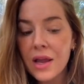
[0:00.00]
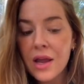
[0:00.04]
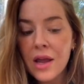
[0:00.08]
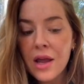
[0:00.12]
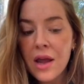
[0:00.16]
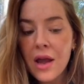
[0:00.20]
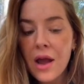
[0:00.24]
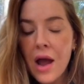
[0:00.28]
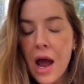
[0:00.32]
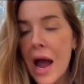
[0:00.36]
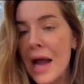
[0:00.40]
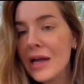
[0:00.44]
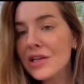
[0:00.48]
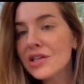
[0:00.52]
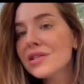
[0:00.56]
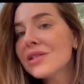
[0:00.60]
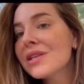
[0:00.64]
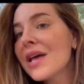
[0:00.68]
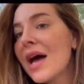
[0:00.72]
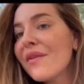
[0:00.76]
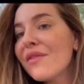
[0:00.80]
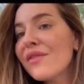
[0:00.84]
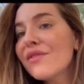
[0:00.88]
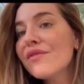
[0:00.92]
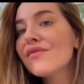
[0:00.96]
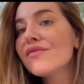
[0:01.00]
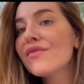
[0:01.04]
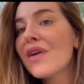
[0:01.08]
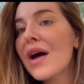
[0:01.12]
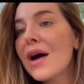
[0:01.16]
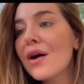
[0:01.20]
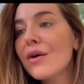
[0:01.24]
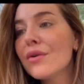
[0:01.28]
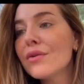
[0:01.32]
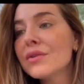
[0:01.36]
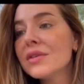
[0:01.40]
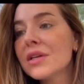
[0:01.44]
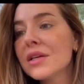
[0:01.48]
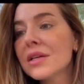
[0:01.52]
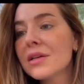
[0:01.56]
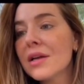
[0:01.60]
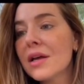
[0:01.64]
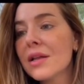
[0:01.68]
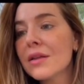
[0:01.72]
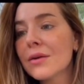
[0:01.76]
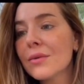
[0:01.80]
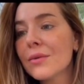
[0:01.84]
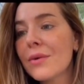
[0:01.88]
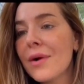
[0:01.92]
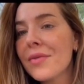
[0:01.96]
I just haven't found another
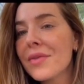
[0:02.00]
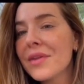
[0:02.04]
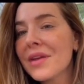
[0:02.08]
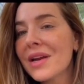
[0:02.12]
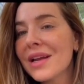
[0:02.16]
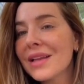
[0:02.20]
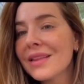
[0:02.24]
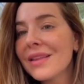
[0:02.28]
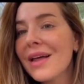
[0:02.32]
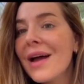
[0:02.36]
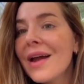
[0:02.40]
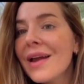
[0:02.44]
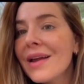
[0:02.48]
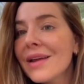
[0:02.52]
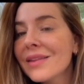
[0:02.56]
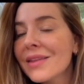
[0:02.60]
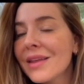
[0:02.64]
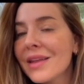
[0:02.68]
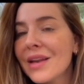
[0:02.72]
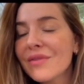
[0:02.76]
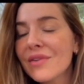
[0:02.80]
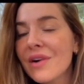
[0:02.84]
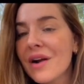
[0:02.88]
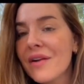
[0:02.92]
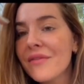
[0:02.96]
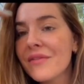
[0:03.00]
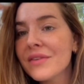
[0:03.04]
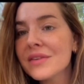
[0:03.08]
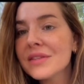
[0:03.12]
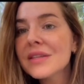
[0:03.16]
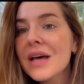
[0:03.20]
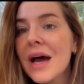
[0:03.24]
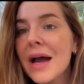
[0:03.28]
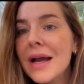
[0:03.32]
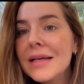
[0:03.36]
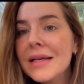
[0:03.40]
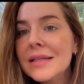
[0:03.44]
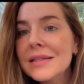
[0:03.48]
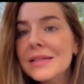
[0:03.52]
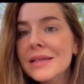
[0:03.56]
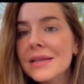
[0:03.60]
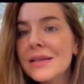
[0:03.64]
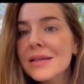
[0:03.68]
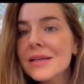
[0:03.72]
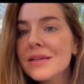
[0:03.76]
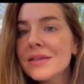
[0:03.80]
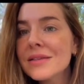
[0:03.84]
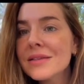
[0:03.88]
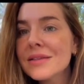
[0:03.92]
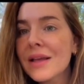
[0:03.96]
one that I like. They never have the
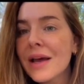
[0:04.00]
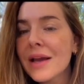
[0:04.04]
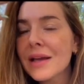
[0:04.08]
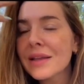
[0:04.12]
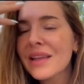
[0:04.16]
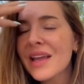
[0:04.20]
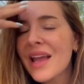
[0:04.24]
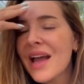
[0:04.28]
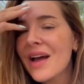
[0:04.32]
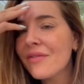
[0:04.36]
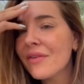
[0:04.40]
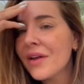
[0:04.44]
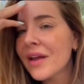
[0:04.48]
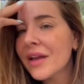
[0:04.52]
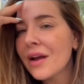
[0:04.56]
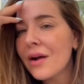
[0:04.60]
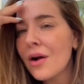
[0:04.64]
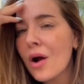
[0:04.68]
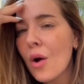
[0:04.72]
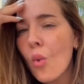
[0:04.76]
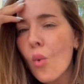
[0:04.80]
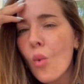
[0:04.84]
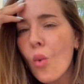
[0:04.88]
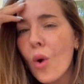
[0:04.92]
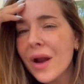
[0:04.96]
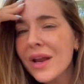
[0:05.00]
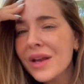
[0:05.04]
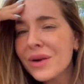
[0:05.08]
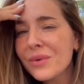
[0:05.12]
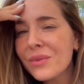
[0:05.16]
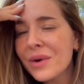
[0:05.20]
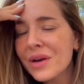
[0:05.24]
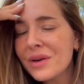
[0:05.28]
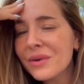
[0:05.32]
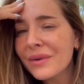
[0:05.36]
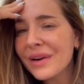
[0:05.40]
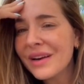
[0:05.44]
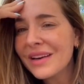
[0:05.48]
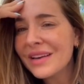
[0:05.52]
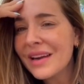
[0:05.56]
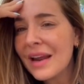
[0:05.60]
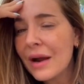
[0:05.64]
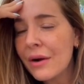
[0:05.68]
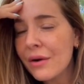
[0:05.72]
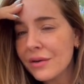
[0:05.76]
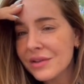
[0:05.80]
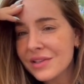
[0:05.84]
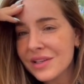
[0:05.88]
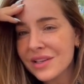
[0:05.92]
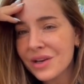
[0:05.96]
sizes. Like they have like a white one right now.
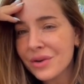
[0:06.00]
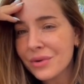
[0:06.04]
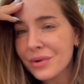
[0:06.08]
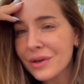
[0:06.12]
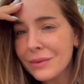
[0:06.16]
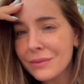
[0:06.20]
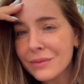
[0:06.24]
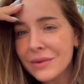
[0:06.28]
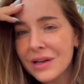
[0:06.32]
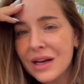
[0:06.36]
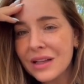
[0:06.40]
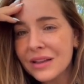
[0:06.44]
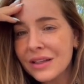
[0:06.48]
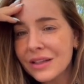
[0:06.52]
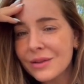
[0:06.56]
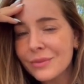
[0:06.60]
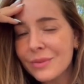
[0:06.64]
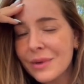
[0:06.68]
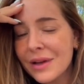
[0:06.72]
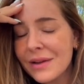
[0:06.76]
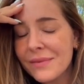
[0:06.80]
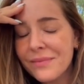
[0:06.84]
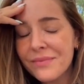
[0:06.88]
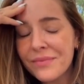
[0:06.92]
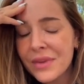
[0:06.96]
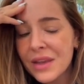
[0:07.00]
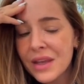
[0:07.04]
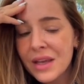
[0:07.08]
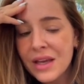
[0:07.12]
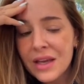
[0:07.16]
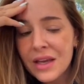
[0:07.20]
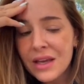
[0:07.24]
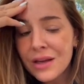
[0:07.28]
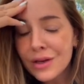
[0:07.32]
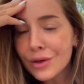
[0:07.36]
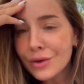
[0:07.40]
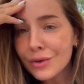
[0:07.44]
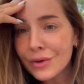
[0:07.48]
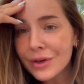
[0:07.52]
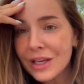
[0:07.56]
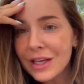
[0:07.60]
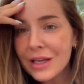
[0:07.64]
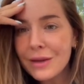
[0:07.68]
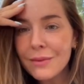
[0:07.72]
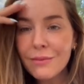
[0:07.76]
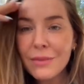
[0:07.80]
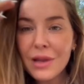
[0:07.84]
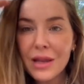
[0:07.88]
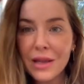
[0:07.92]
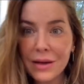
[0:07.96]
It's a cream color, but cream
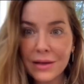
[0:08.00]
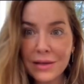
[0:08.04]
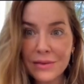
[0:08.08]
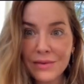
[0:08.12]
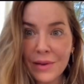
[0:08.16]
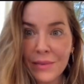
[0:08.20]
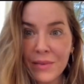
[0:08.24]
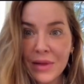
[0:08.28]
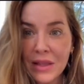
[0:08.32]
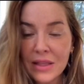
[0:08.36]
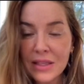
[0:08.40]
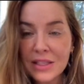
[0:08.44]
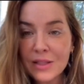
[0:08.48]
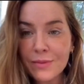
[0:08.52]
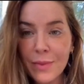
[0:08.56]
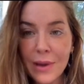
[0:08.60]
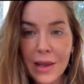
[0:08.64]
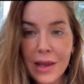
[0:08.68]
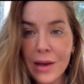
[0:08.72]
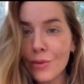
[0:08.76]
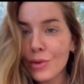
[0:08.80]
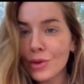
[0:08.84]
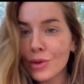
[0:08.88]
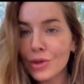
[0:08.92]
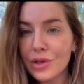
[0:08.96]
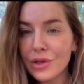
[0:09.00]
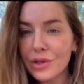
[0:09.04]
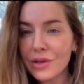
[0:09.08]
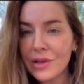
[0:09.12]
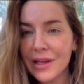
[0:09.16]
in something this big would look like